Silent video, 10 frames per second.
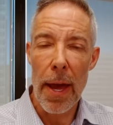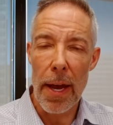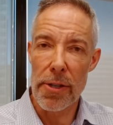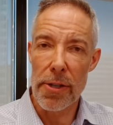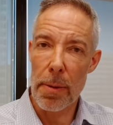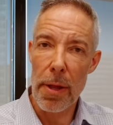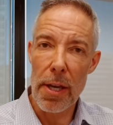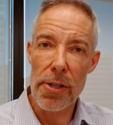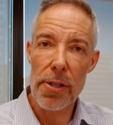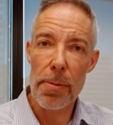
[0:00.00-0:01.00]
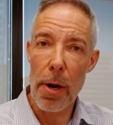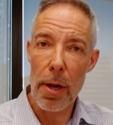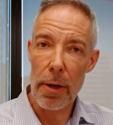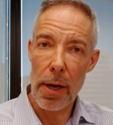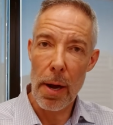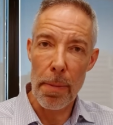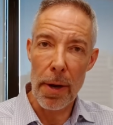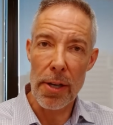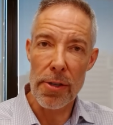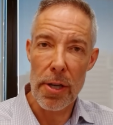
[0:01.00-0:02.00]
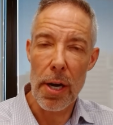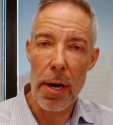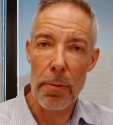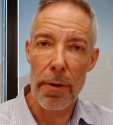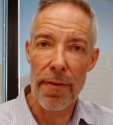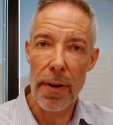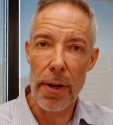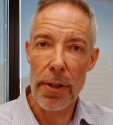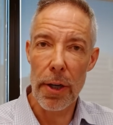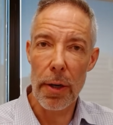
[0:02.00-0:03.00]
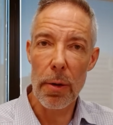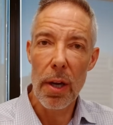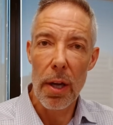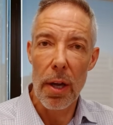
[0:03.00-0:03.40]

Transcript: And some of these smaller companies that I referred to,